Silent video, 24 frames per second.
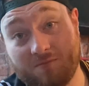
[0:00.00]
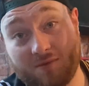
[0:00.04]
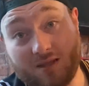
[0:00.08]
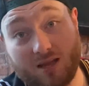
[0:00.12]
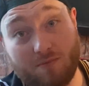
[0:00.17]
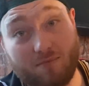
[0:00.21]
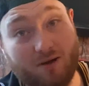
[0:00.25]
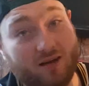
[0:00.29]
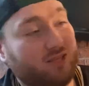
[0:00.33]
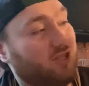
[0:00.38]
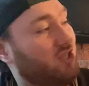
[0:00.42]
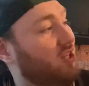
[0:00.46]

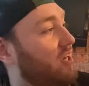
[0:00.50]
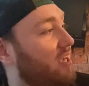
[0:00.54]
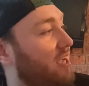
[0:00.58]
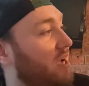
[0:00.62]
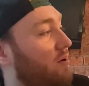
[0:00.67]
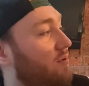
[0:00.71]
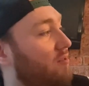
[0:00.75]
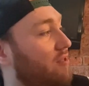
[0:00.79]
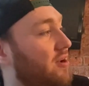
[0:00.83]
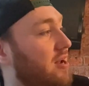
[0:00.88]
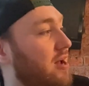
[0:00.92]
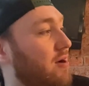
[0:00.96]
I might check
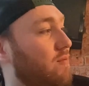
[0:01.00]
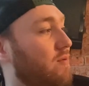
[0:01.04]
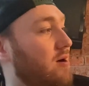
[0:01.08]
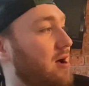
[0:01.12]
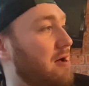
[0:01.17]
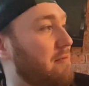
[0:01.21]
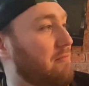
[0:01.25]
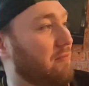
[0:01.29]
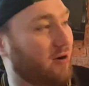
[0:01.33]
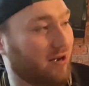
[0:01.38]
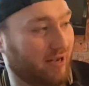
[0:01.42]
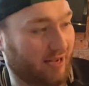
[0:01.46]
out the
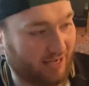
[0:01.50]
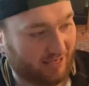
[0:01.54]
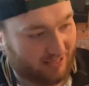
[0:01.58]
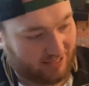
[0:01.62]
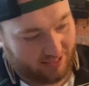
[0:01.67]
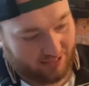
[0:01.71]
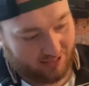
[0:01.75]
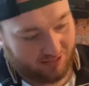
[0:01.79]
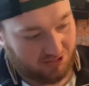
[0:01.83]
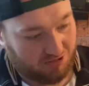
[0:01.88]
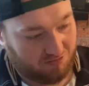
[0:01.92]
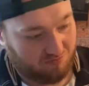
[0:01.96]
network, but I
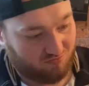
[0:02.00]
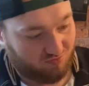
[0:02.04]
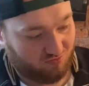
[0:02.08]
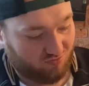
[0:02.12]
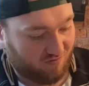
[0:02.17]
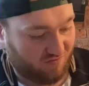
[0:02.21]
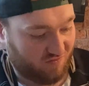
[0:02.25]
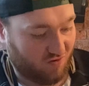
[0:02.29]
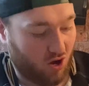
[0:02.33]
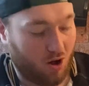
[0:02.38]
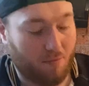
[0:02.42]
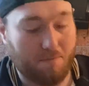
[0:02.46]
guess
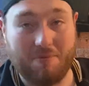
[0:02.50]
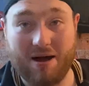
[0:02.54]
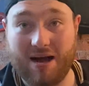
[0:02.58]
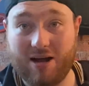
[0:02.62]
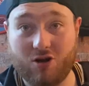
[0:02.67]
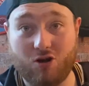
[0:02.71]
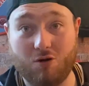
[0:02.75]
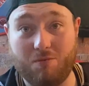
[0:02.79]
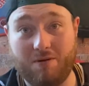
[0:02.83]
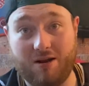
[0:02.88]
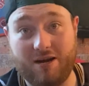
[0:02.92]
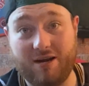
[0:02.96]
got a
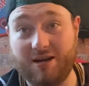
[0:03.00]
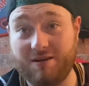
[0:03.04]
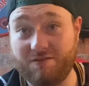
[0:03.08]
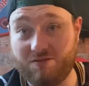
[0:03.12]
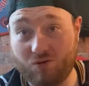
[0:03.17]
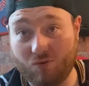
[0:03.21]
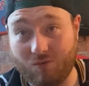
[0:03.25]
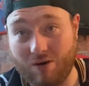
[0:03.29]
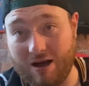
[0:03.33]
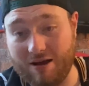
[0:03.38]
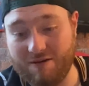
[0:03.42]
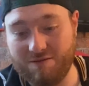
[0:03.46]
backup, haven't I, if
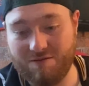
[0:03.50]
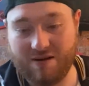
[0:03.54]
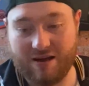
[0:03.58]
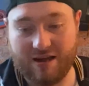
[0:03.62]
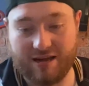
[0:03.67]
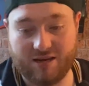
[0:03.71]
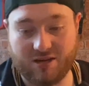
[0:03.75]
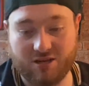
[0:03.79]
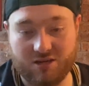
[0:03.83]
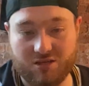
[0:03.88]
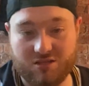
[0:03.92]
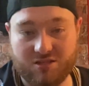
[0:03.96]
the
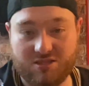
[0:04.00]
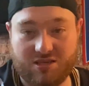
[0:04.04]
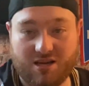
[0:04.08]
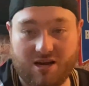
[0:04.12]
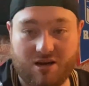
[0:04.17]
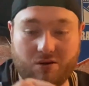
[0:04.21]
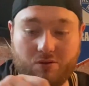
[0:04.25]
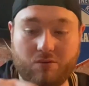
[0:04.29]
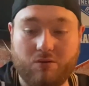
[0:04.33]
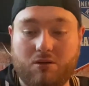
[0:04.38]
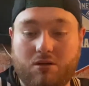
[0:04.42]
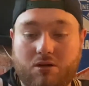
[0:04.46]
Wi-Fi goes
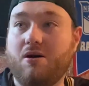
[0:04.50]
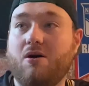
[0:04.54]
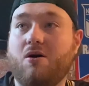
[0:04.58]
down.